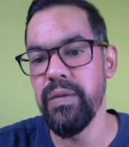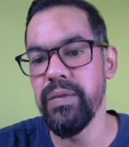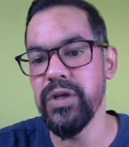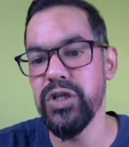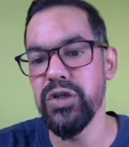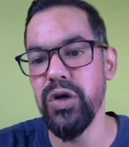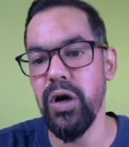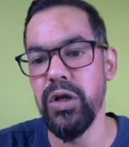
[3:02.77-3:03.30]

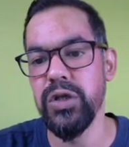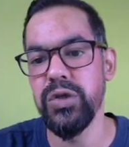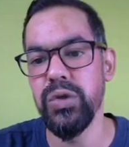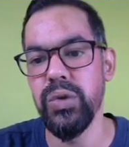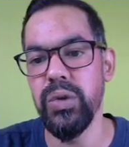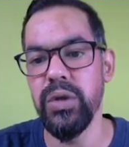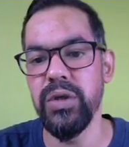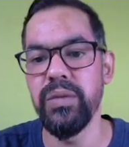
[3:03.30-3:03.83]
which
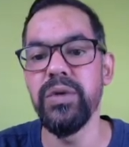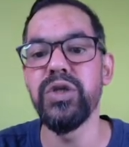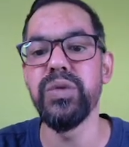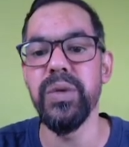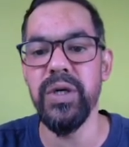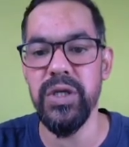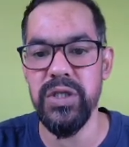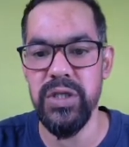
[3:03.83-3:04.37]

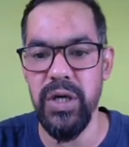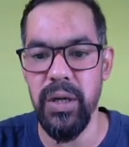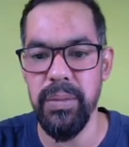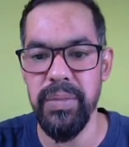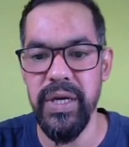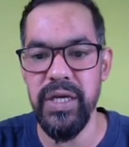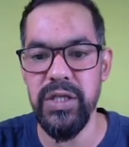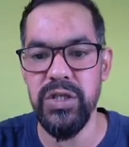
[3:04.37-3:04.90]
was
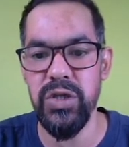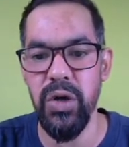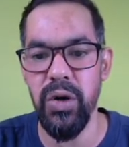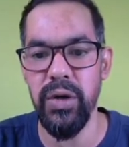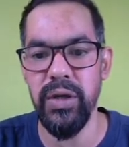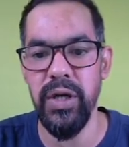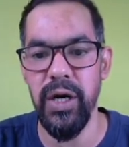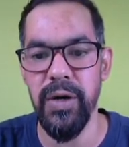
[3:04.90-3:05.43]
based
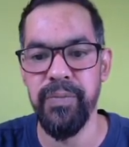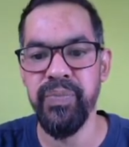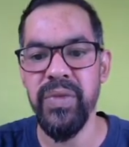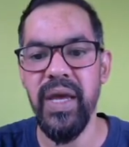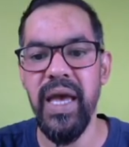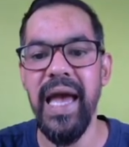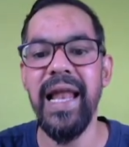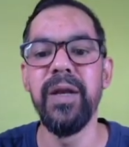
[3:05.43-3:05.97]
on
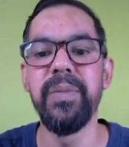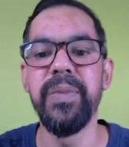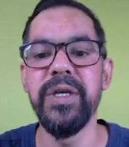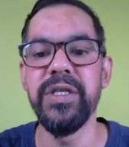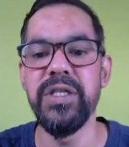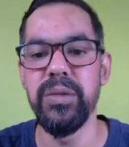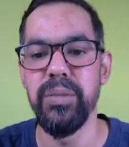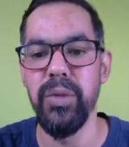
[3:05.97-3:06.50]

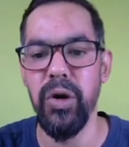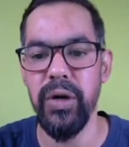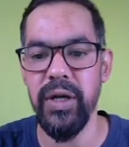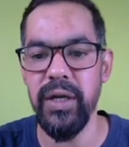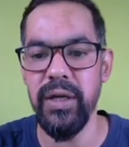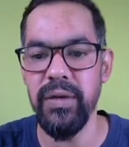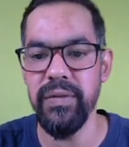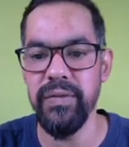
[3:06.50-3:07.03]
LPG
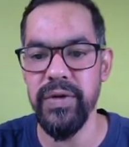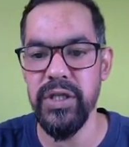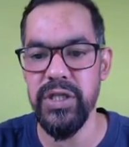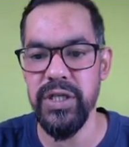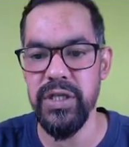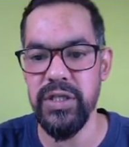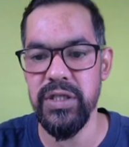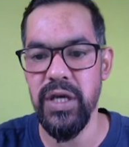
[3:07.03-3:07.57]
model, which
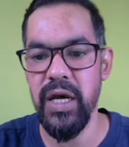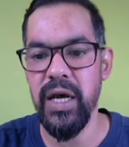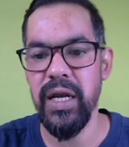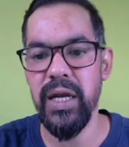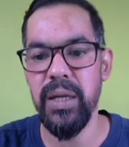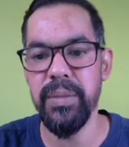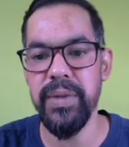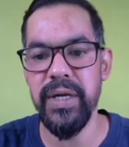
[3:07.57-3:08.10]
is
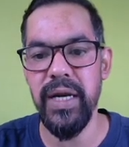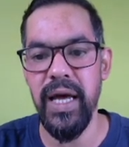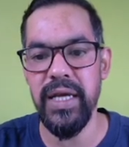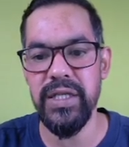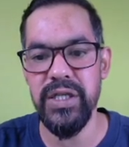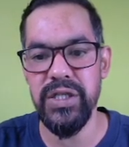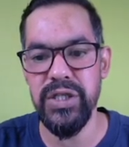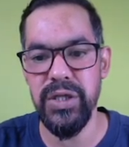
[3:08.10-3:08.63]

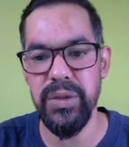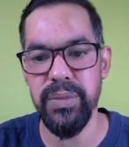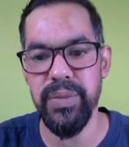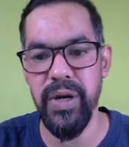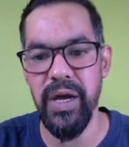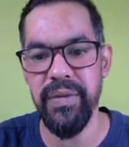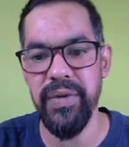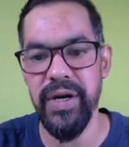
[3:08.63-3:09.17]
liberalization,
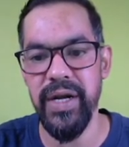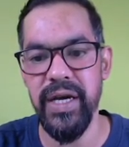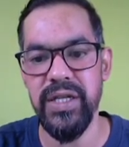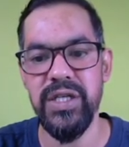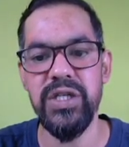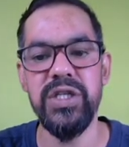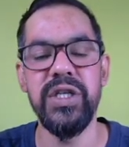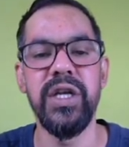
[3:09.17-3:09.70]

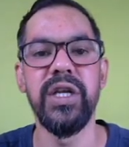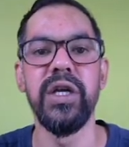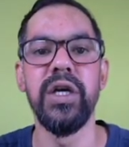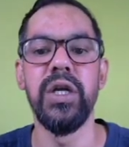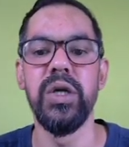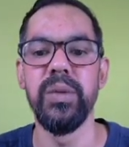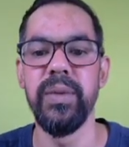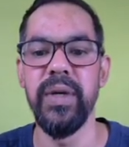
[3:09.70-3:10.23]
privatization and
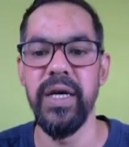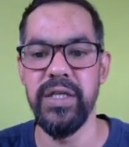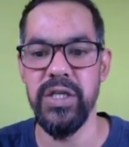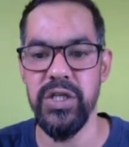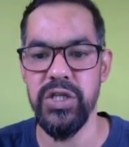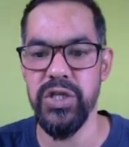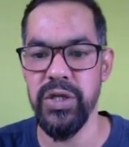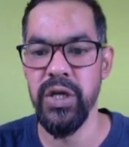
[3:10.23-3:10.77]

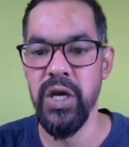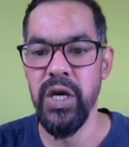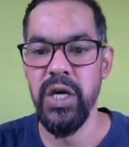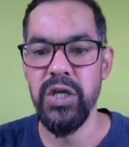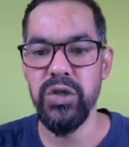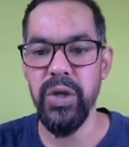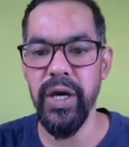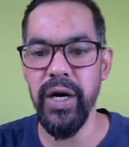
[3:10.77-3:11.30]
globalization.
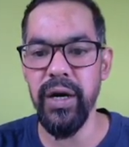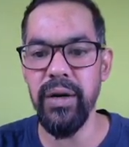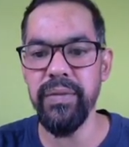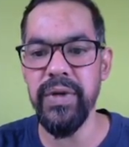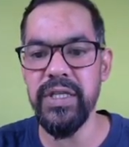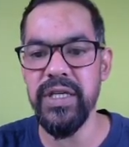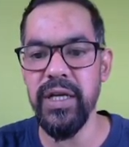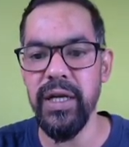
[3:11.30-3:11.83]
So here
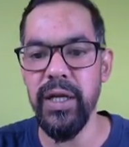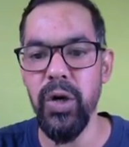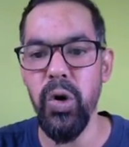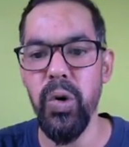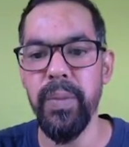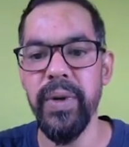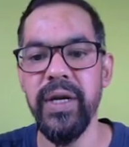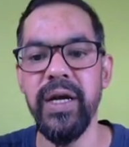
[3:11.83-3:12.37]
we generally
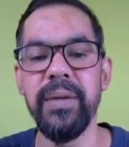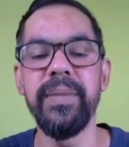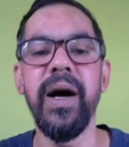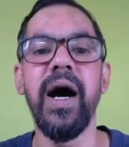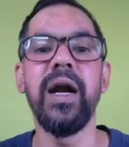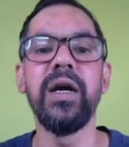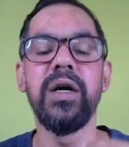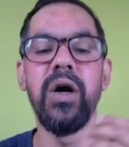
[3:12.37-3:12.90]
open up
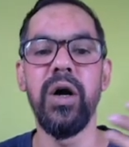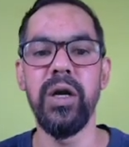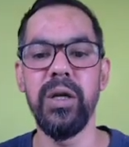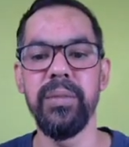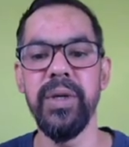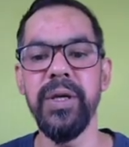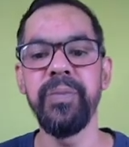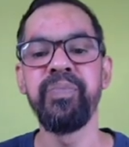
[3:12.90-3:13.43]
our
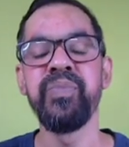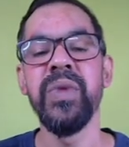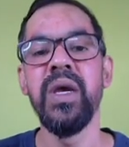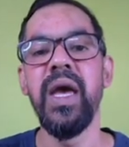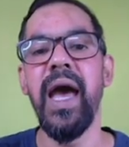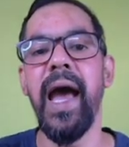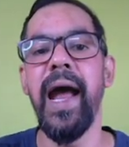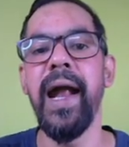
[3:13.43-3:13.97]
economy,
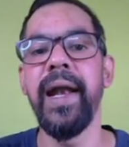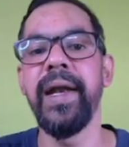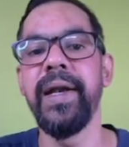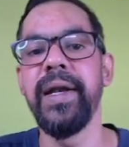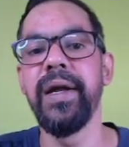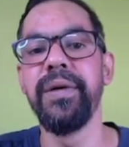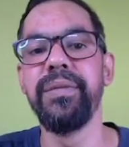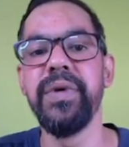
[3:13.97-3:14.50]

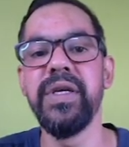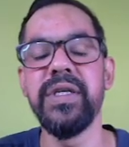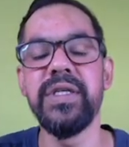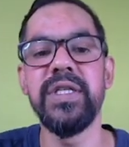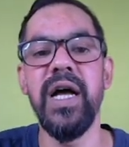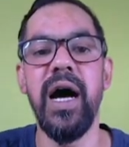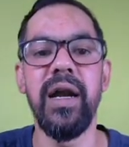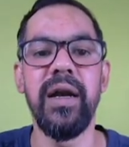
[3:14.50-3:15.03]
and we
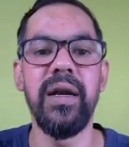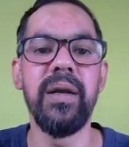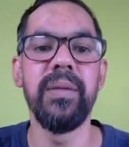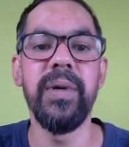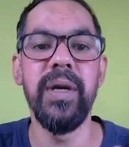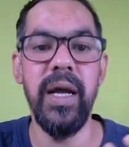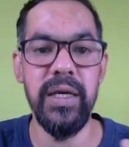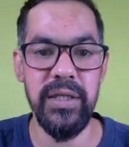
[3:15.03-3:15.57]
start
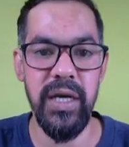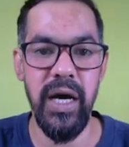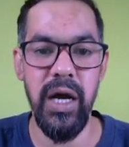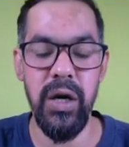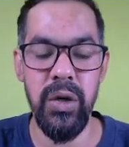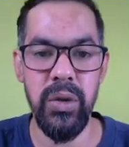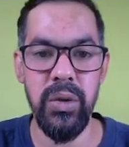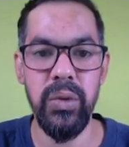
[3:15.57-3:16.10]
liberalizing
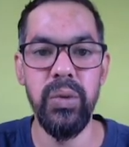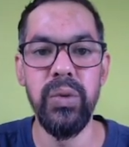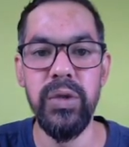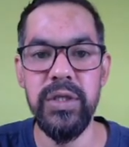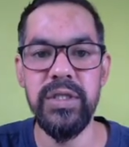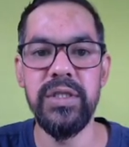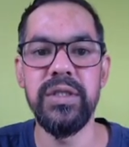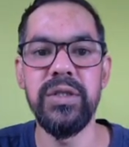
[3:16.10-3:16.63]
our
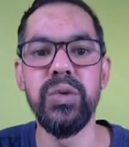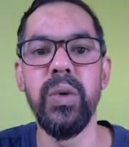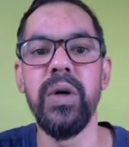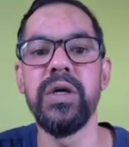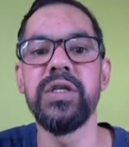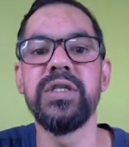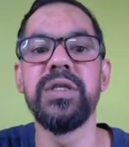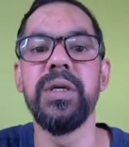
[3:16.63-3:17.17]
rules
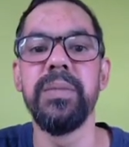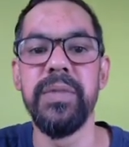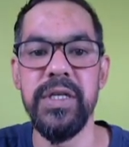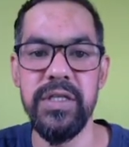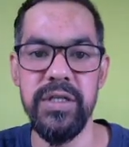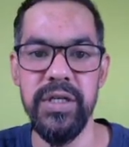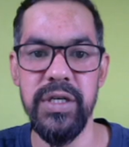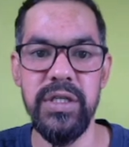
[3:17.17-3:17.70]
towards the
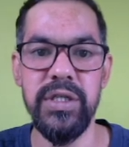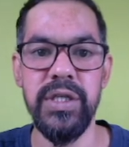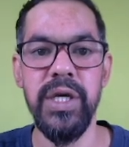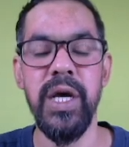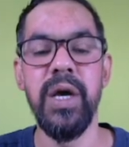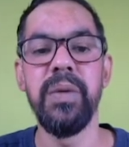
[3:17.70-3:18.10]
business.